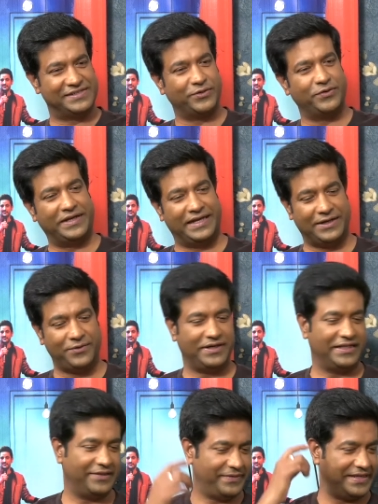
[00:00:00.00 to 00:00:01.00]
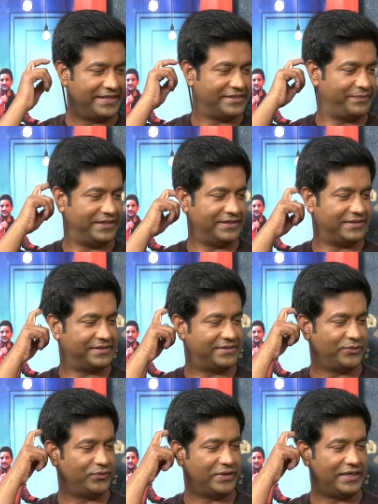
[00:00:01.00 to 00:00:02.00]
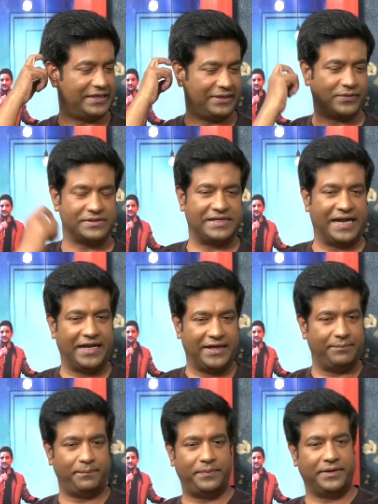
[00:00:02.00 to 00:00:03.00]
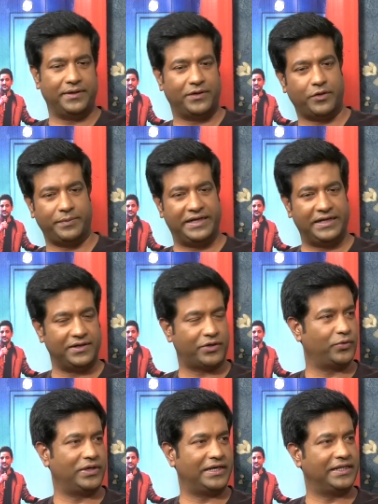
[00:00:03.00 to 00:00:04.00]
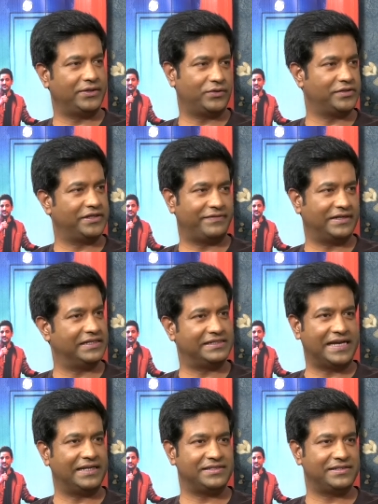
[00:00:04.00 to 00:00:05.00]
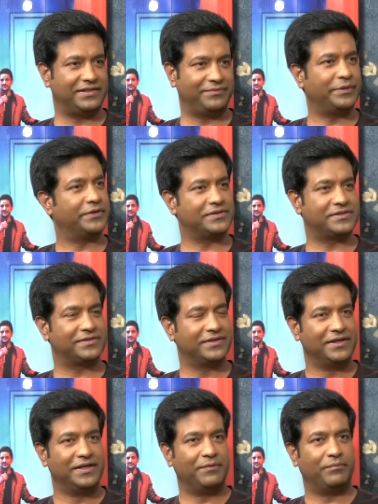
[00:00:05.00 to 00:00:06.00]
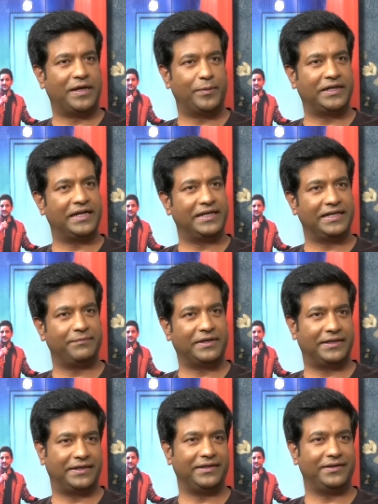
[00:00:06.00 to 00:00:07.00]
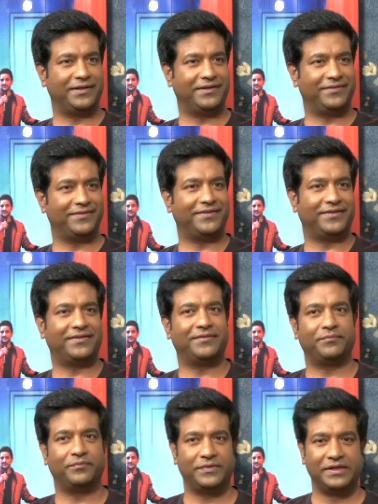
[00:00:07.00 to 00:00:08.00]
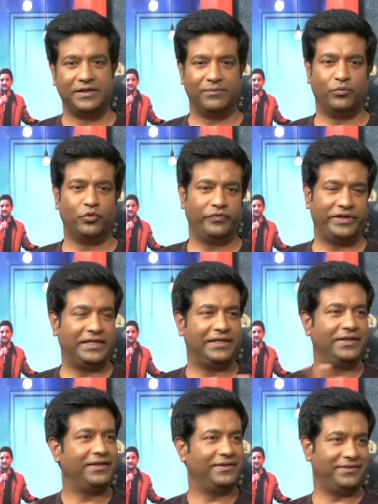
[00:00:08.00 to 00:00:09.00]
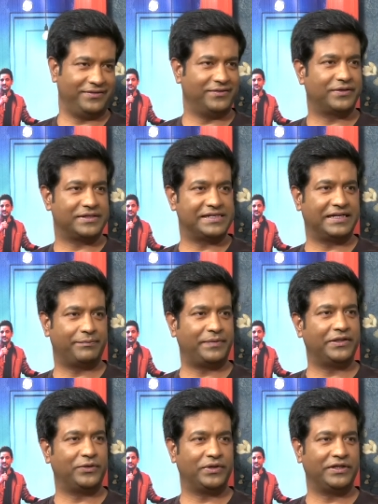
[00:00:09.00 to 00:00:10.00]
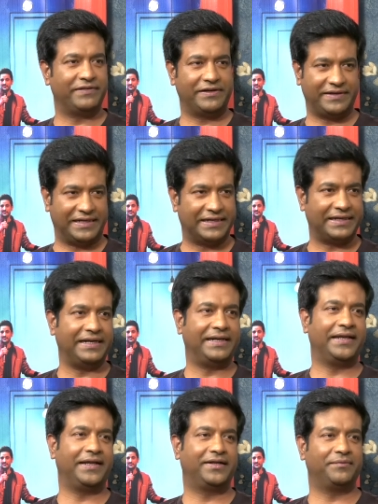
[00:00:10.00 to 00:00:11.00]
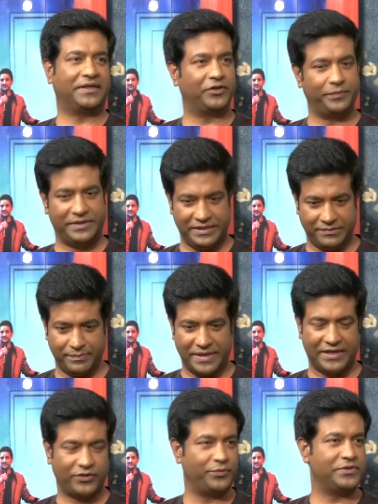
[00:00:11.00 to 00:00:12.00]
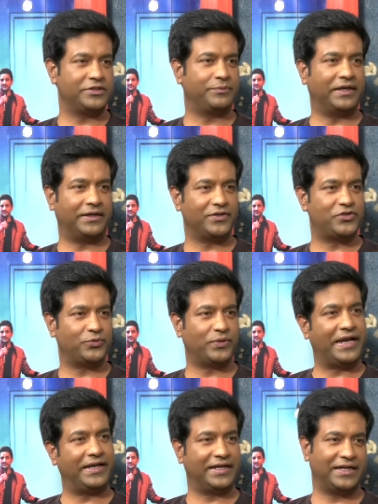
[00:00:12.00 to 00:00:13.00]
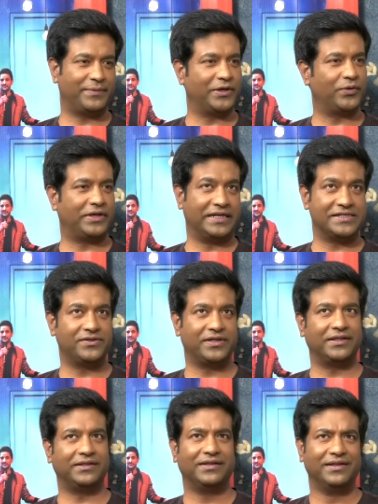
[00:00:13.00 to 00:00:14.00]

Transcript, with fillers: So, how did you experience to a stand-up uh, comedian role? Definitely challenging because Marvel Gantane um, movie setup where we can retake, be background music better. Ayana tension tadi.